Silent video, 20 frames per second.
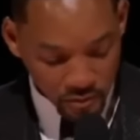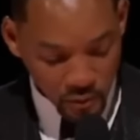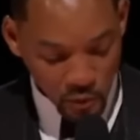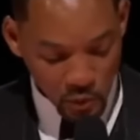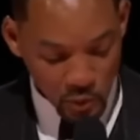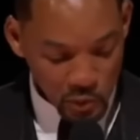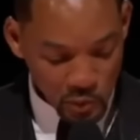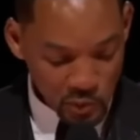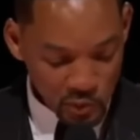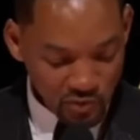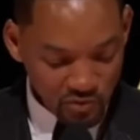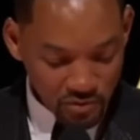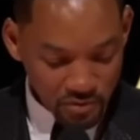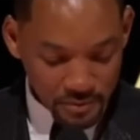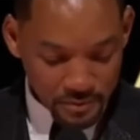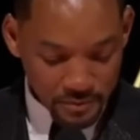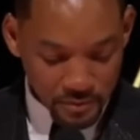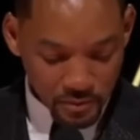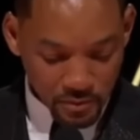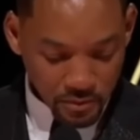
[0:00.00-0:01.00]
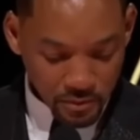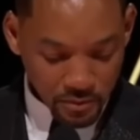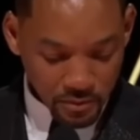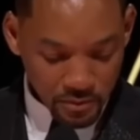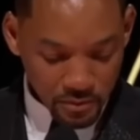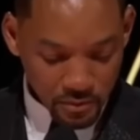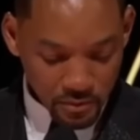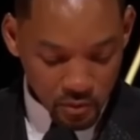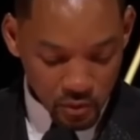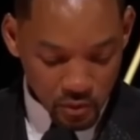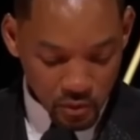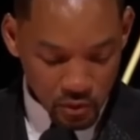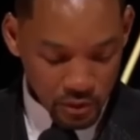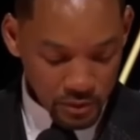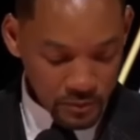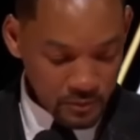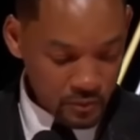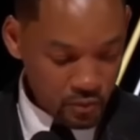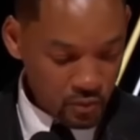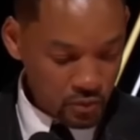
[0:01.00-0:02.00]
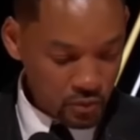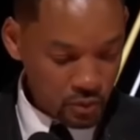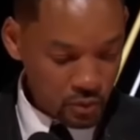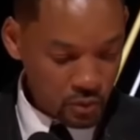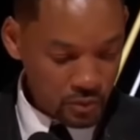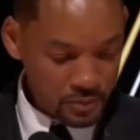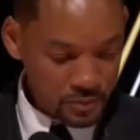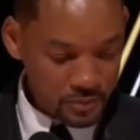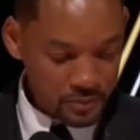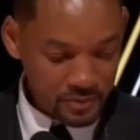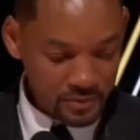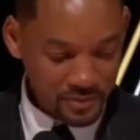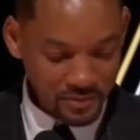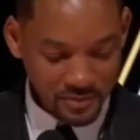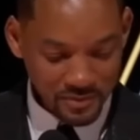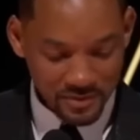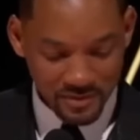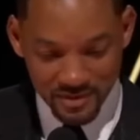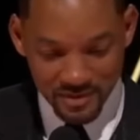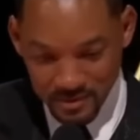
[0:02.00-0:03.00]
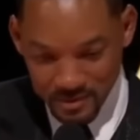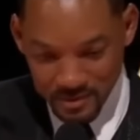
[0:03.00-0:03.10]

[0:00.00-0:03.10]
That must be why she couldn't explain what's beautiful about their